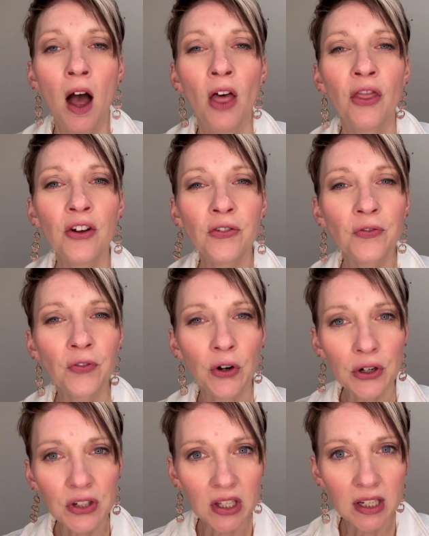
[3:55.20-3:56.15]
The
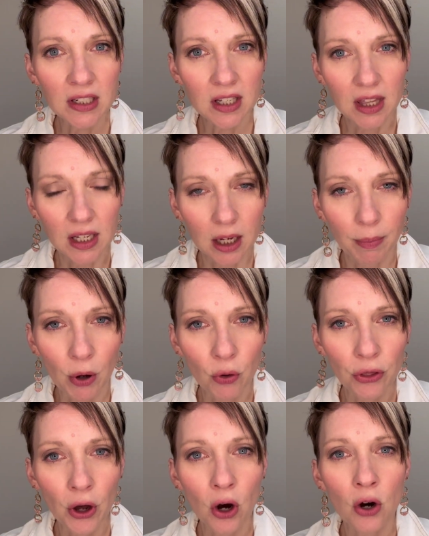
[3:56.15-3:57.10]
first thing to think about,
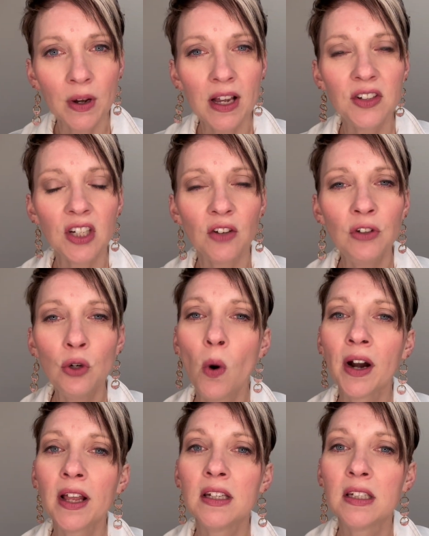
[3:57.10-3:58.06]
though, is if you
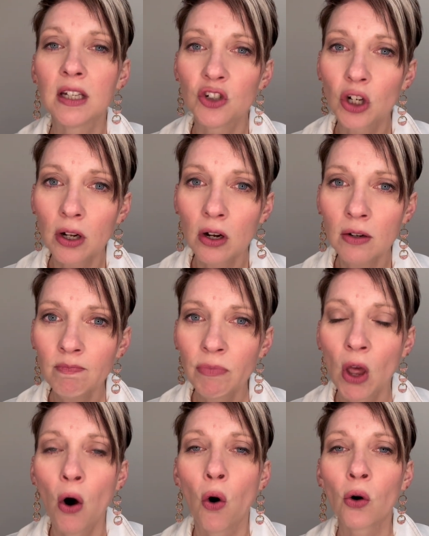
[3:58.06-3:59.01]
want it digital
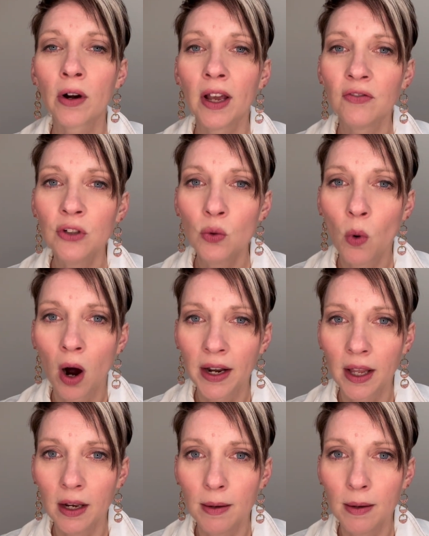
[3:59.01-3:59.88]
or if you want it